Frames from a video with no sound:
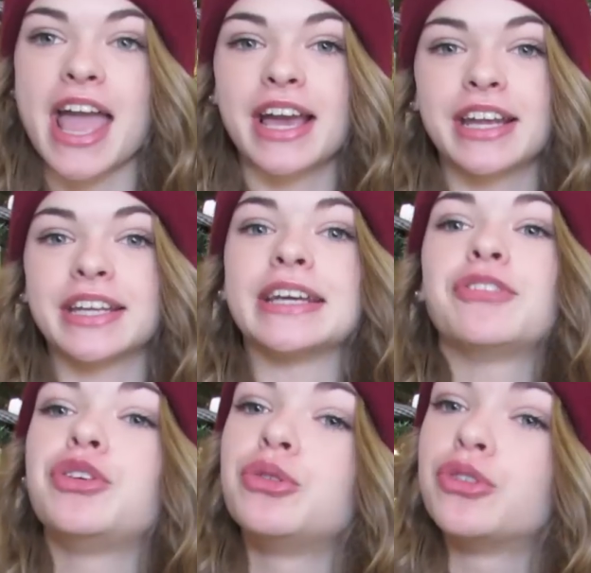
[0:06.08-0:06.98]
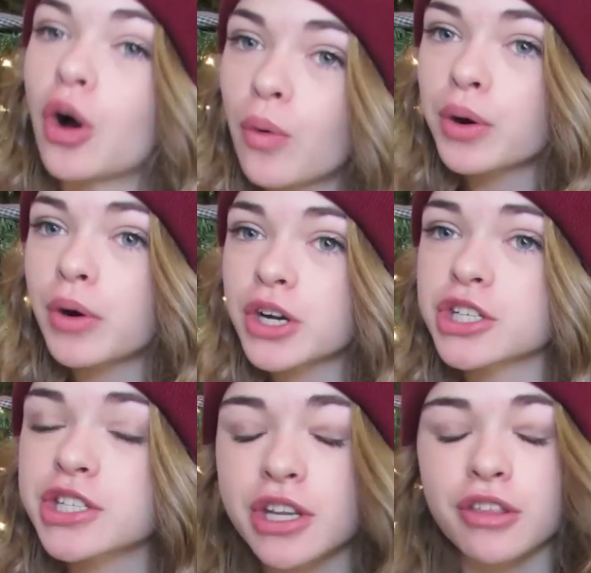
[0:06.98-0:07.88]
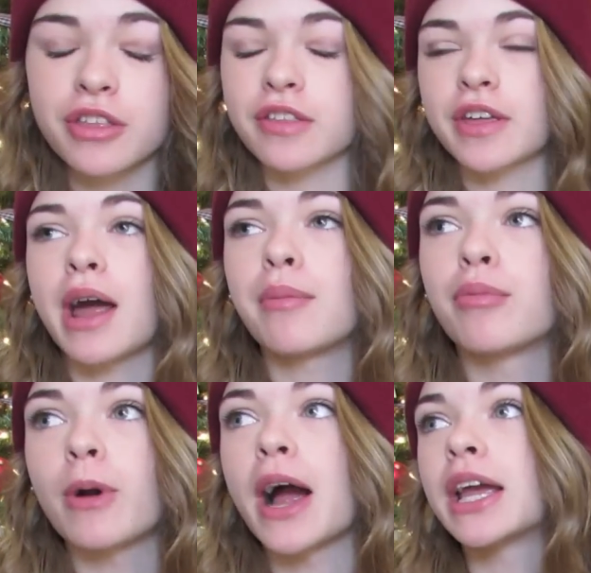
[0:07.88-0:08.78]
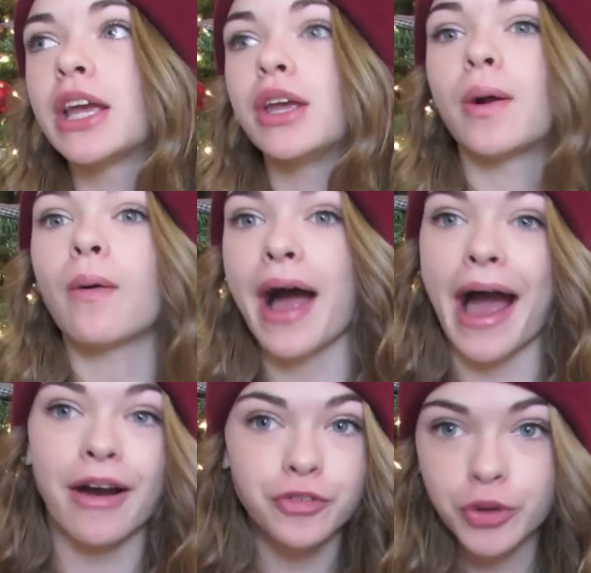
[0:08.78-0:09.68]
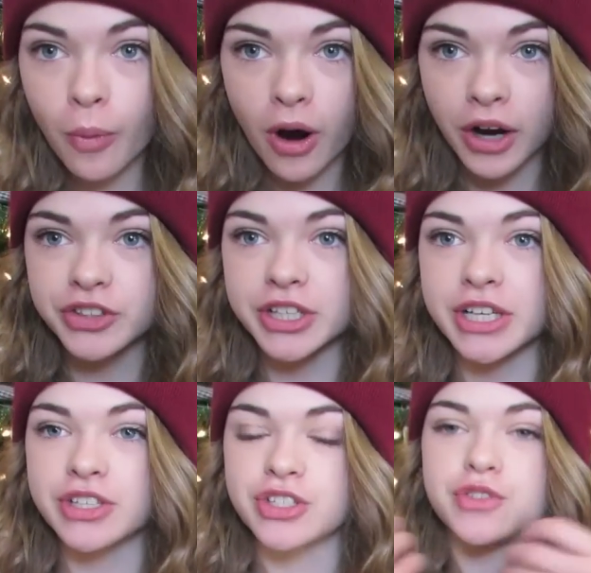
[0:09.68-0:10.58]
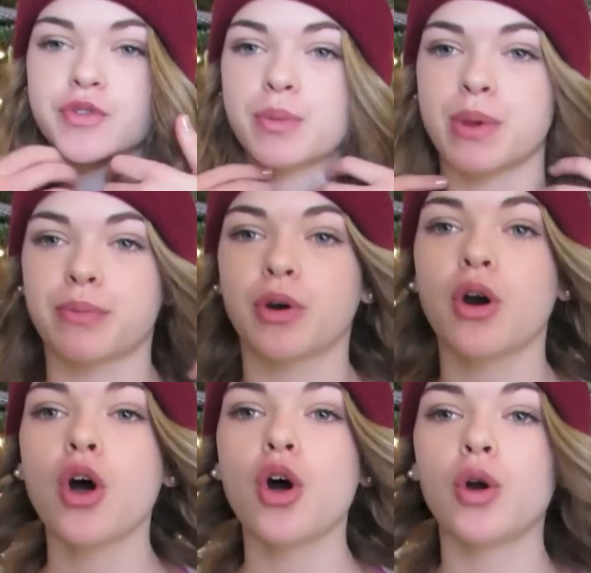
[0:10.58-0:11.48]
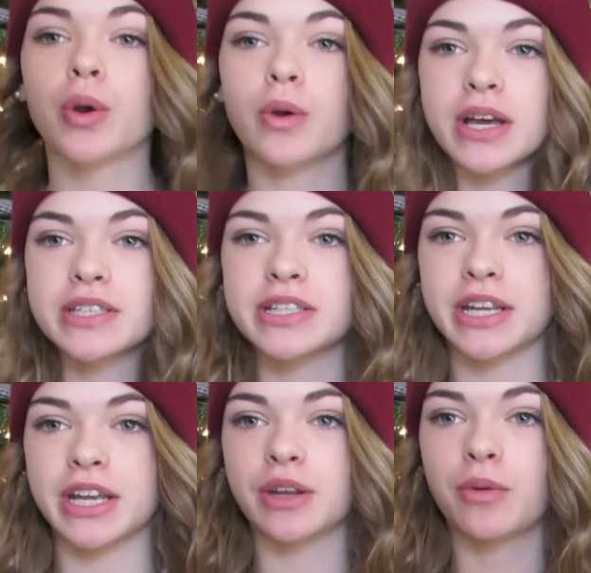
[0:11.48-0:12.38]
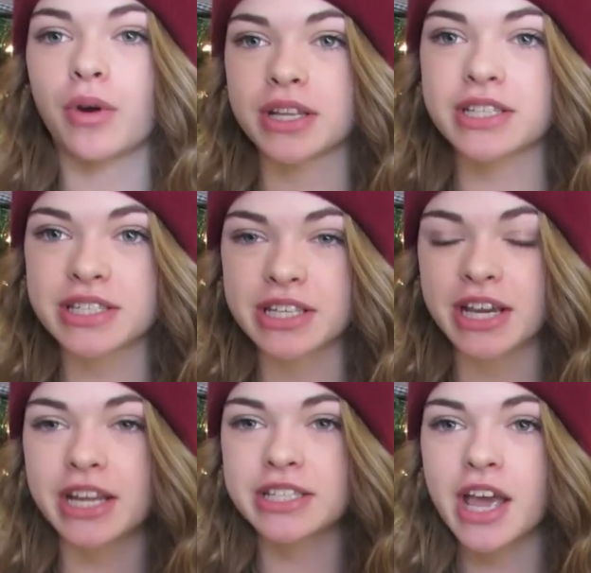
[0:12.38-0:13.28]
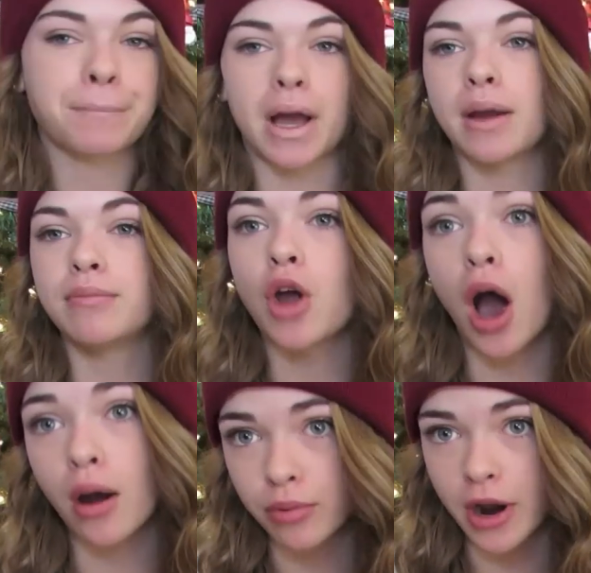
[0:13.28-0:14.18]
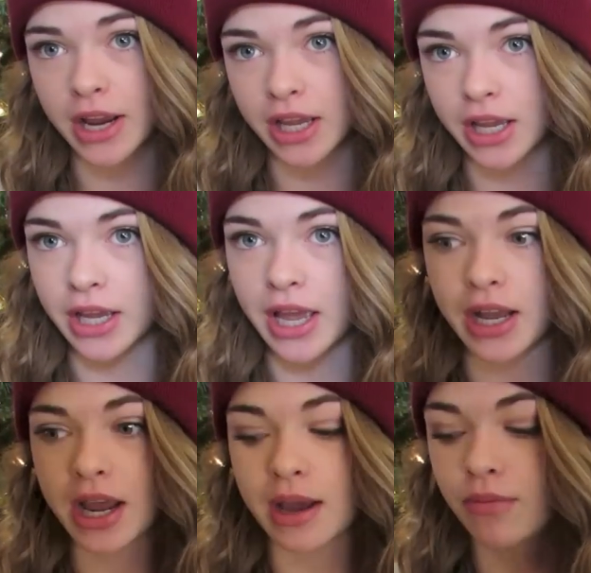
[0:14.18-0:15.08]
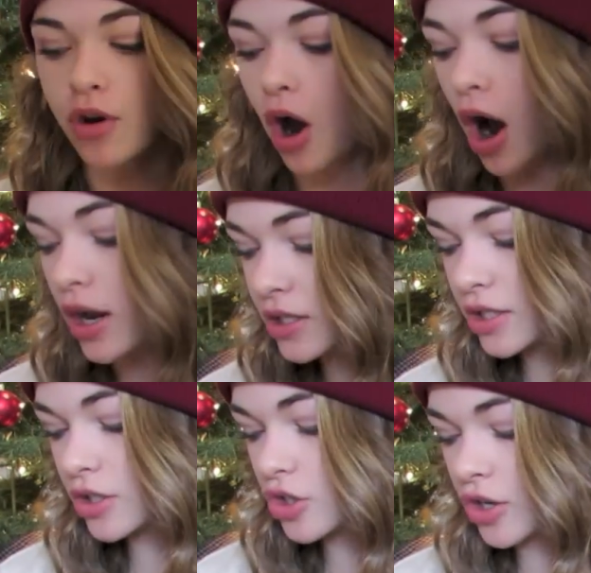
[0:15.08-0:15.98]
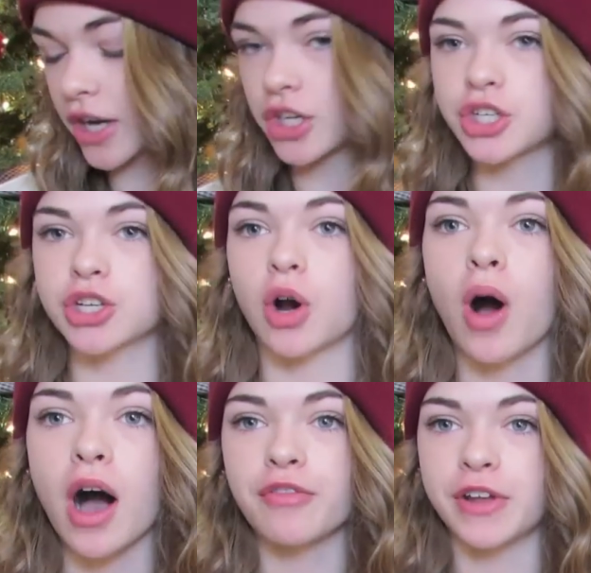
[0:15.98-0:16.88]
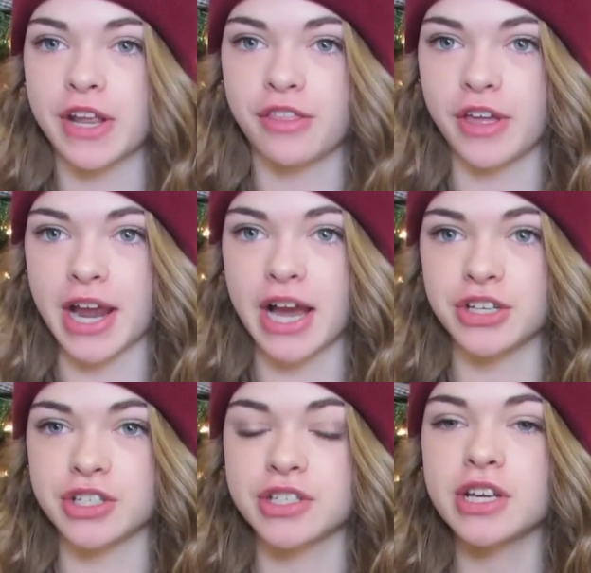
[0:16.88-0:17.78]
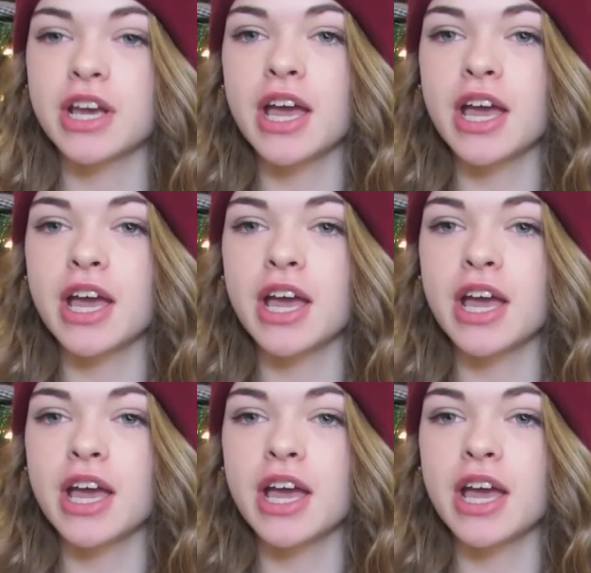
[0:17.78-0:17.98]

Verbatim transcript: And if you don't want to watch this and you think that I'm bragging, you don't have to watch it. It's just for the people who requested it and who wanted to see it. I'm not bragging and I'm not trying to show off anything. I just